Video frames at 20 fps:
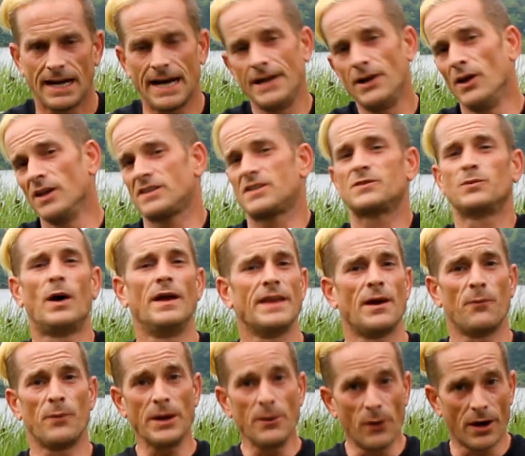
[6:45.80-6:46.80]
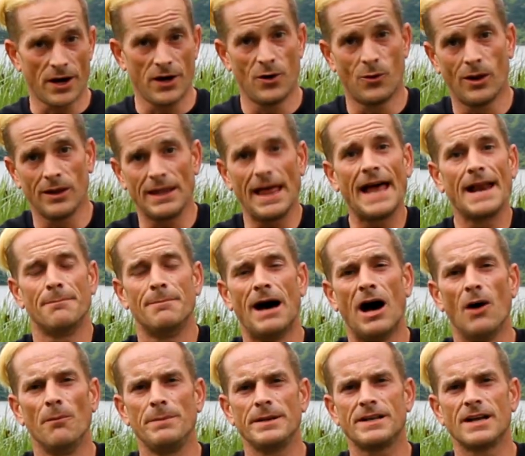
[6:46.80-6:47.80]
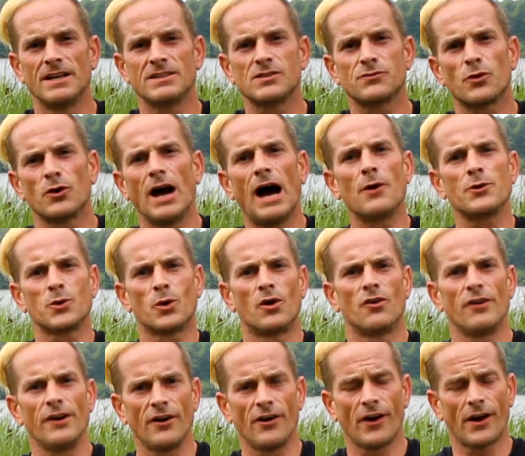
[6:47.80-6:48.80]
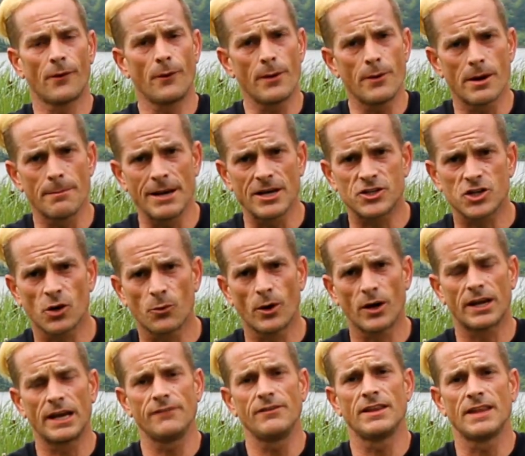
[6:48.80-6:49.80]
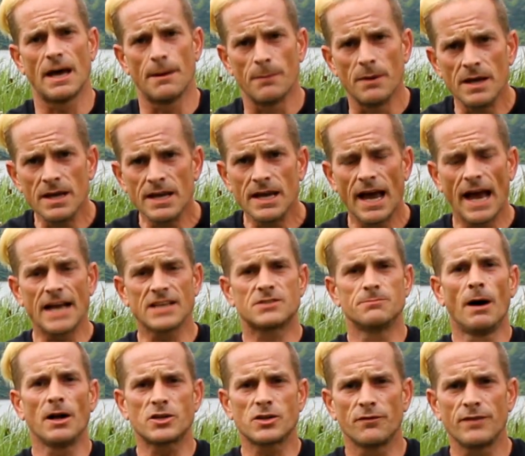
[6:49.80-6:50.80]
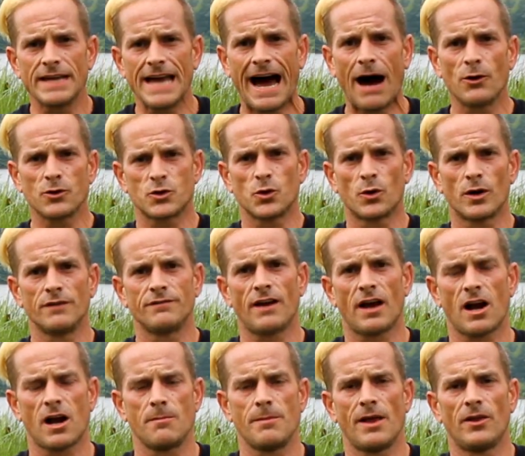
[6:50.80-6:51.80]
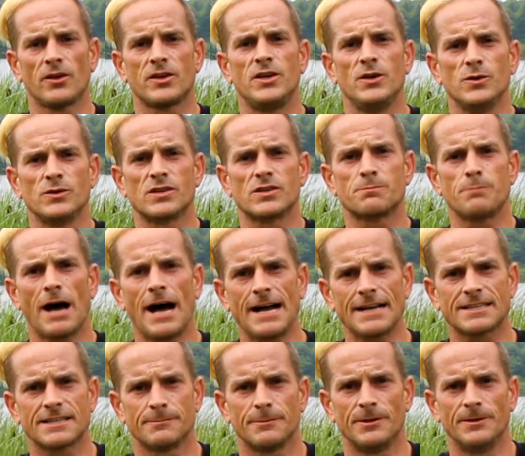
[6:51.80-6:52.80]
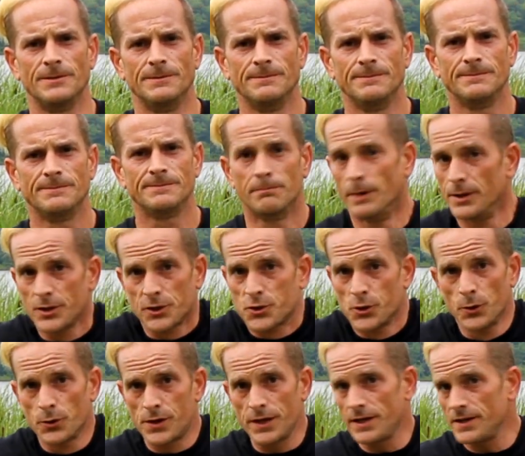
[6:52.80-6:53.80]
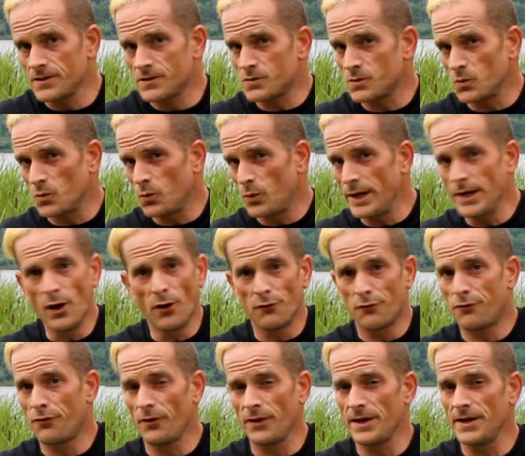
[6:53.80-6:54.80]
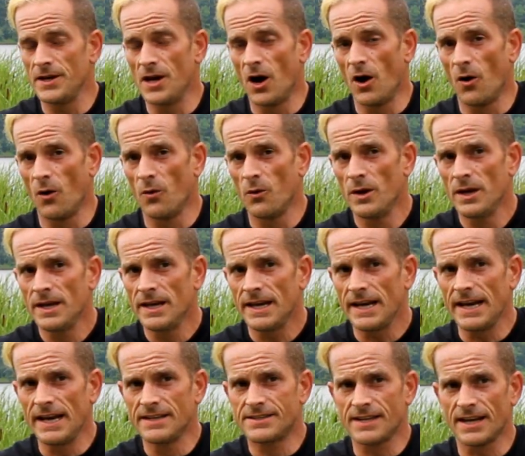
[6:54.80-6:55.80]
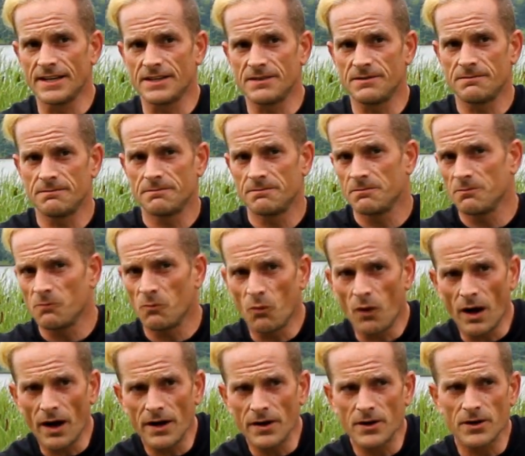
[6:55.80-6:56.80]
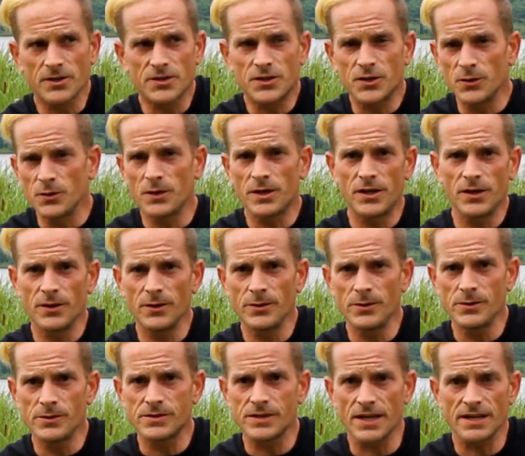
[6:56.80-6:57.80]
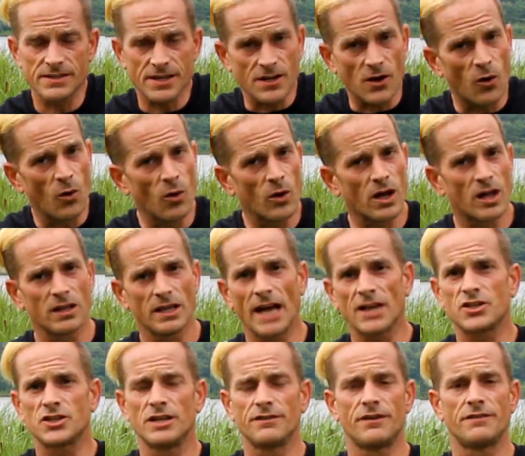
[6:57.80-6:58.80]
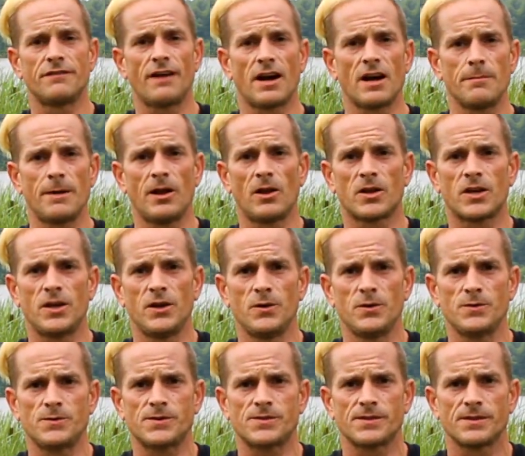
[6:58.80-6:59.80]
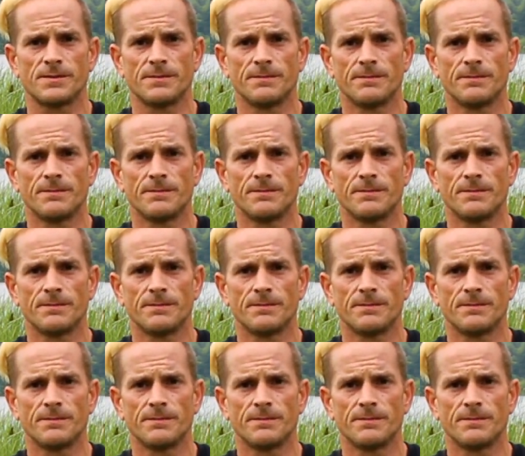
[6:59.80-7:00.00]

I know this is one that we want to know a lot about because if we're outdoor rearing, we want to make sure we're giving them as much of the outdoor environmental cues as possible. But the truth is, we don't fully know, is it one or two cues? Is it a whole collection of environmental cues?